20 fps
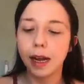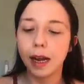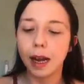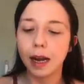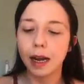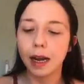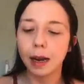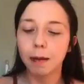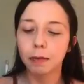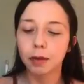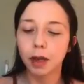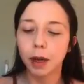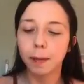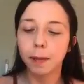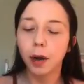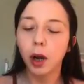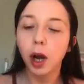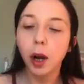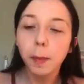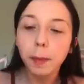and I'm just
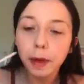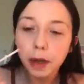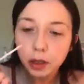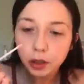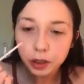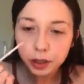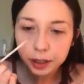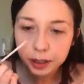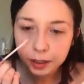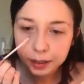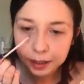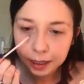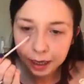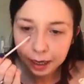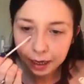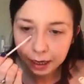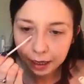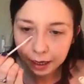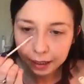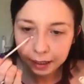going to pop just a
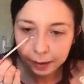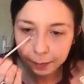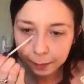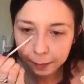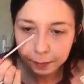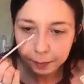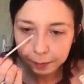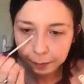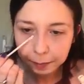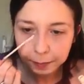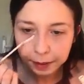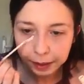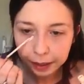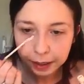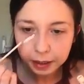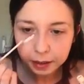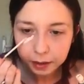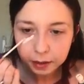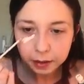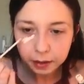tiny
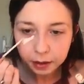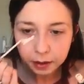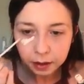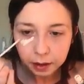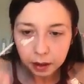bit